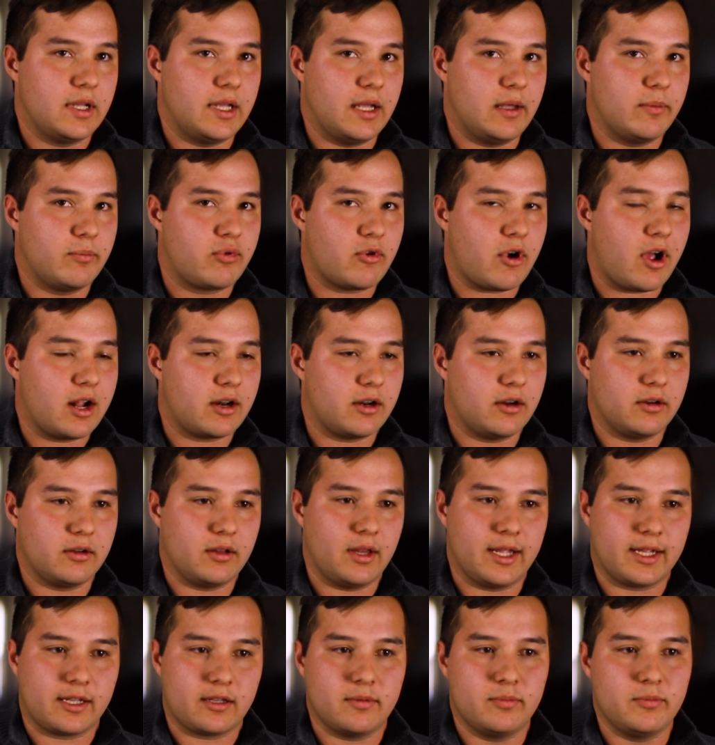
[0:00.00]
it brought our
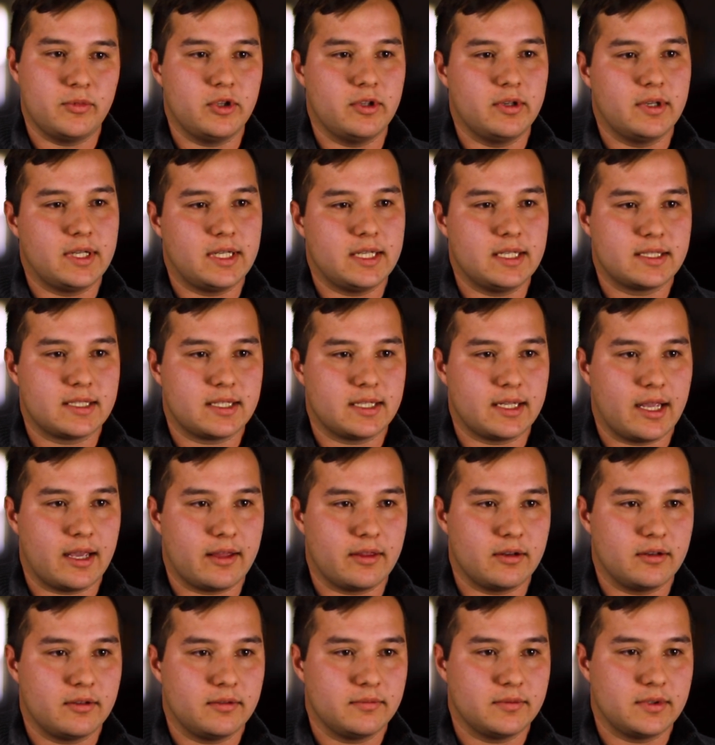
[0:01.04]
like communities
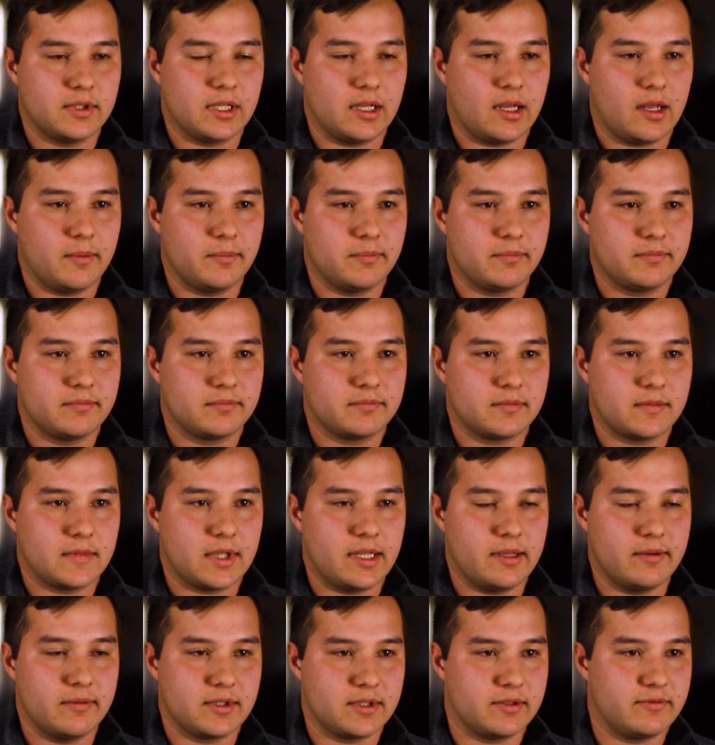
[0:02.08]
together.
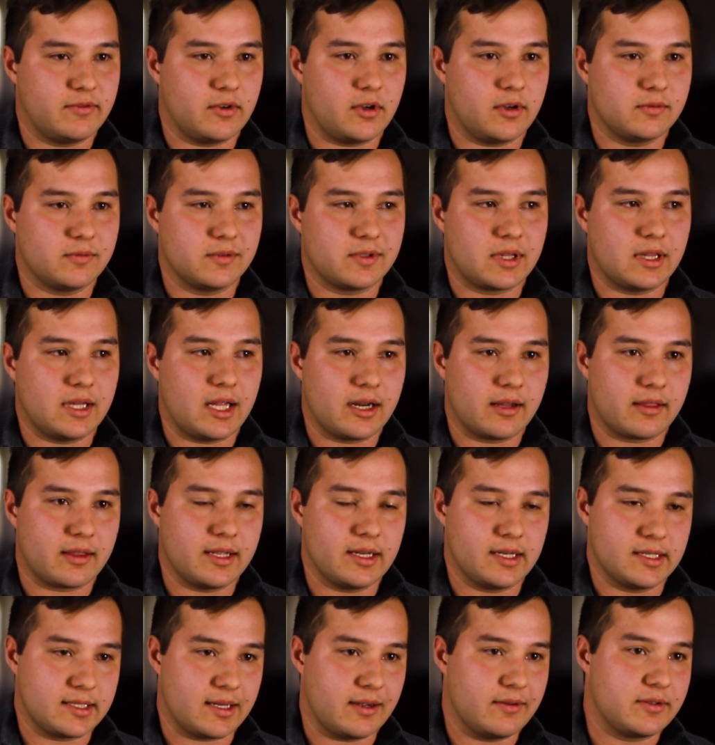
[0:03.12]
He was involved with a lot of
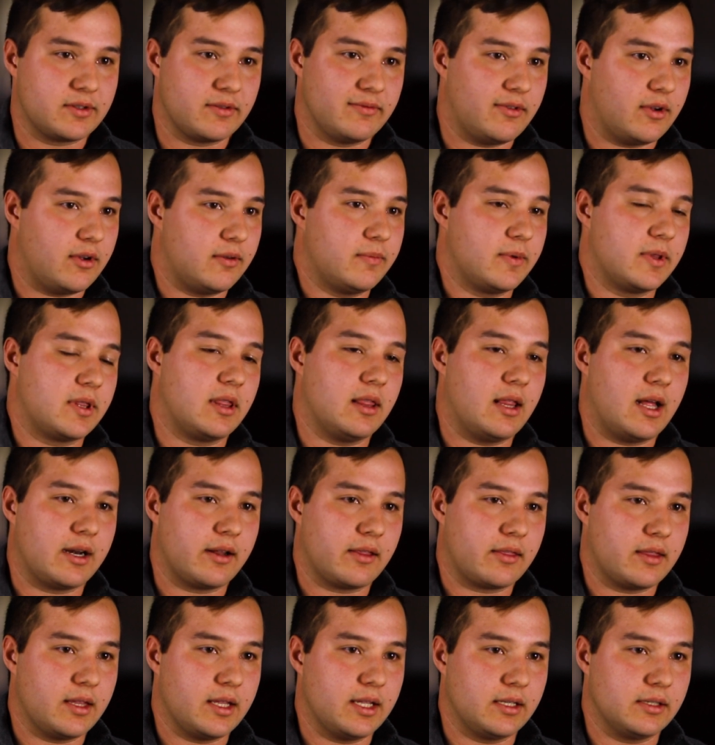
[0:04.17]
things, I was involved with a lot
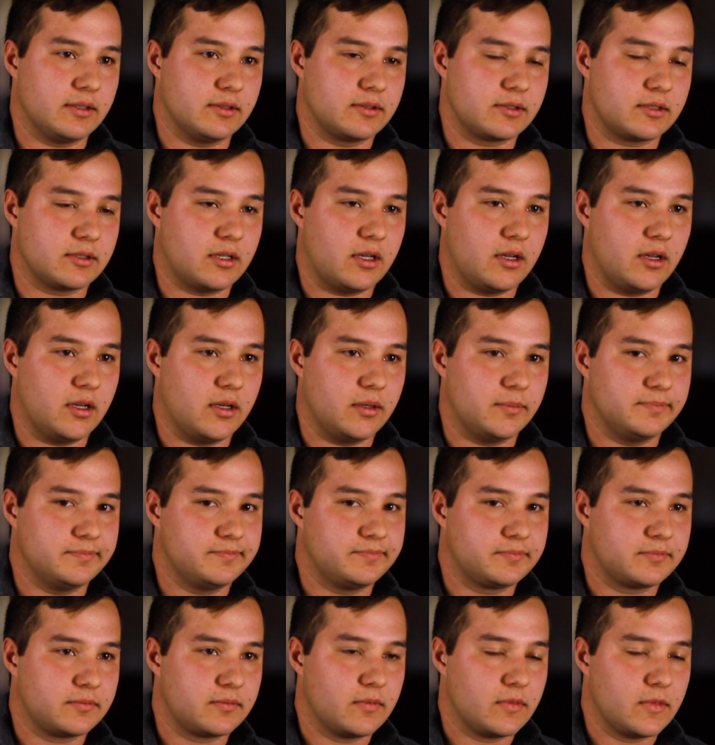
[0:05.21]
of things.
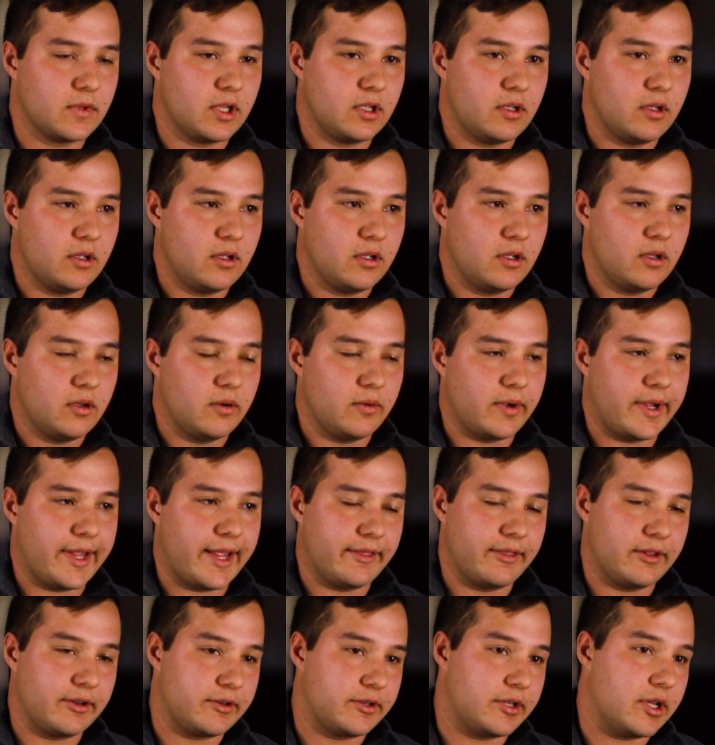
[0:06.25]
We
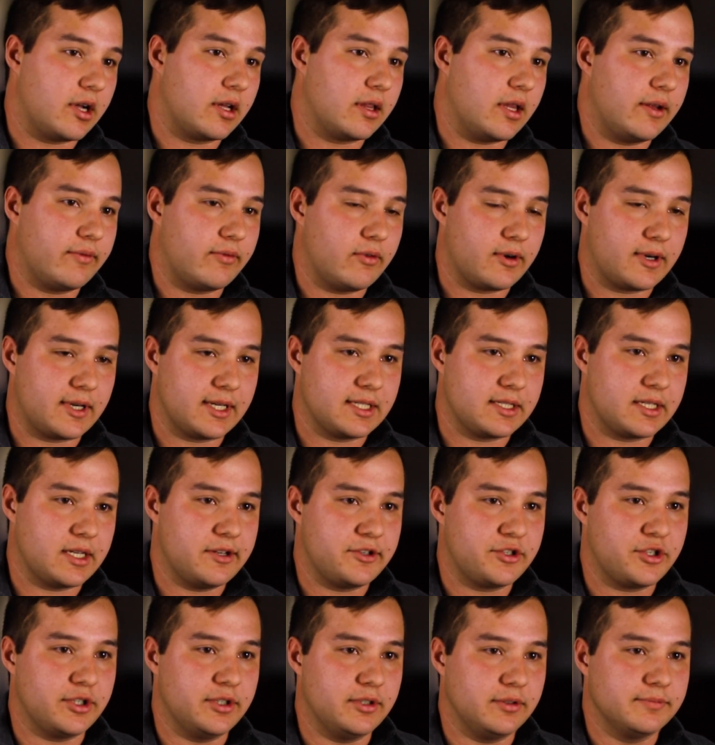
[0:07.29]
had their Young Life
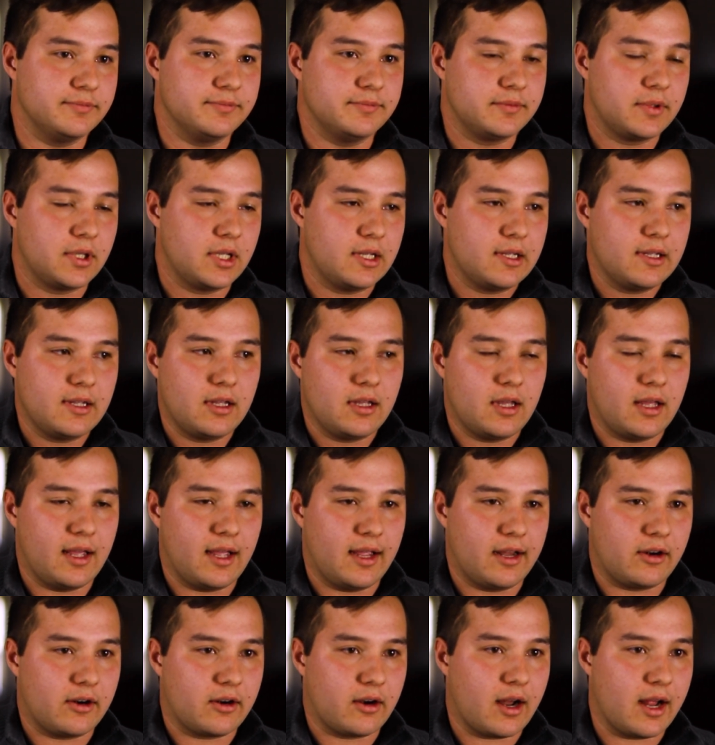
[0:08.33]
organization
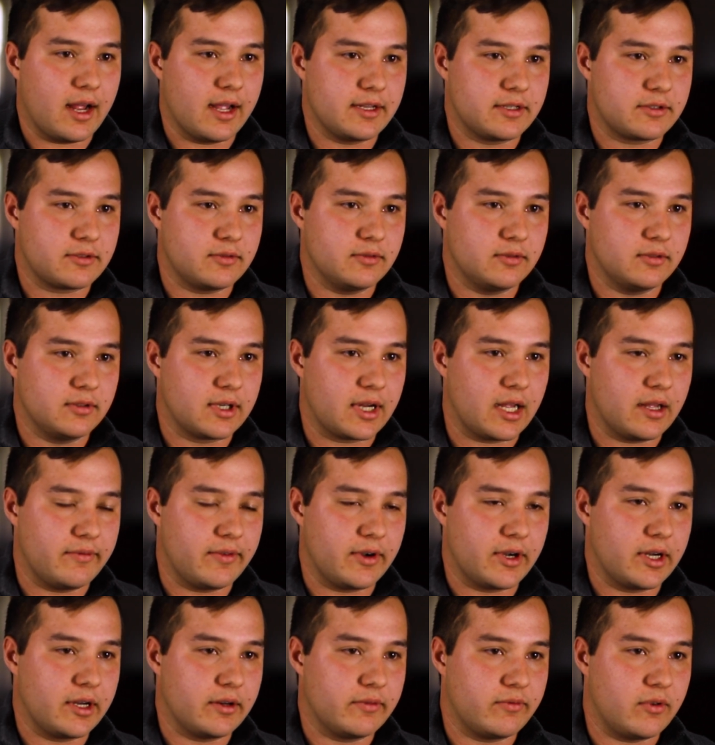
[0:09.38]
at our high school, got
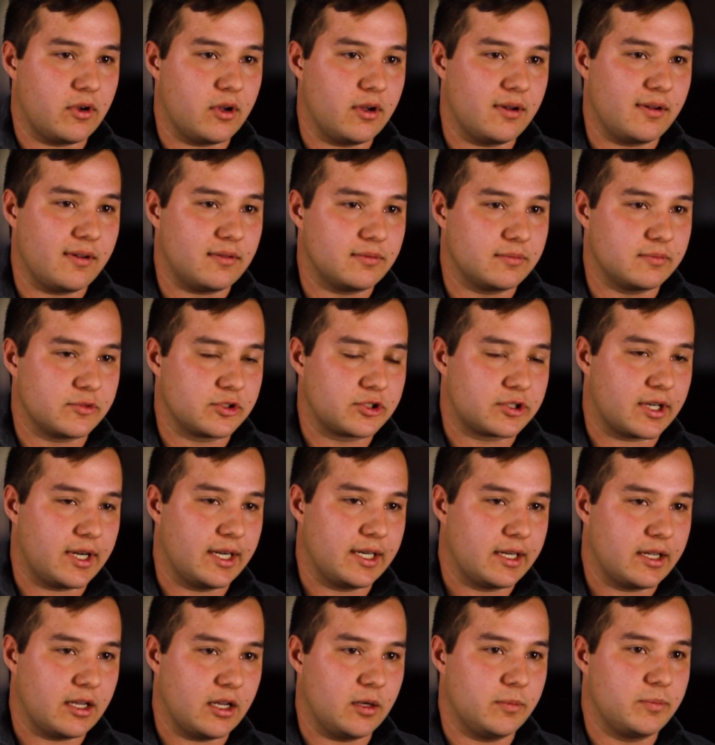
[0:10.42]
very involved and was
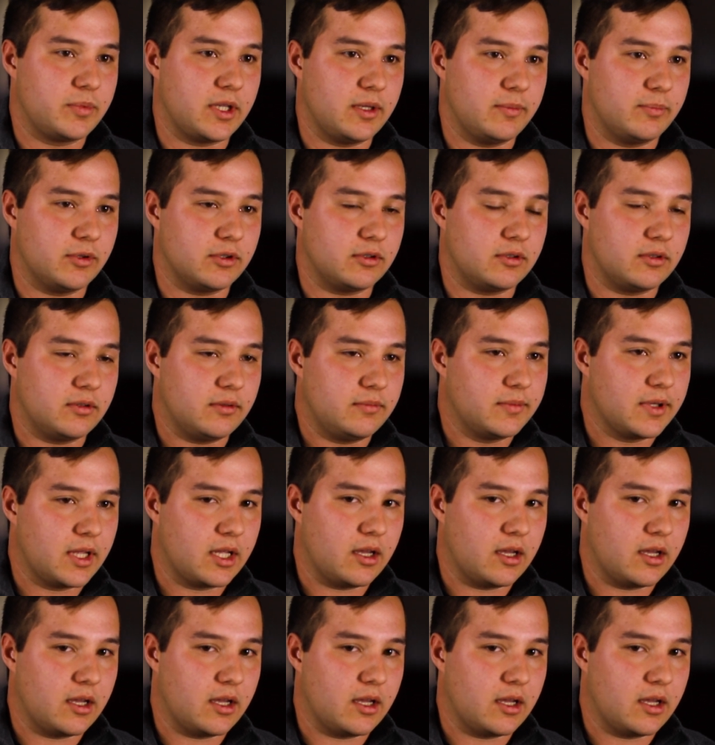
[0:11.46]
trying to help people.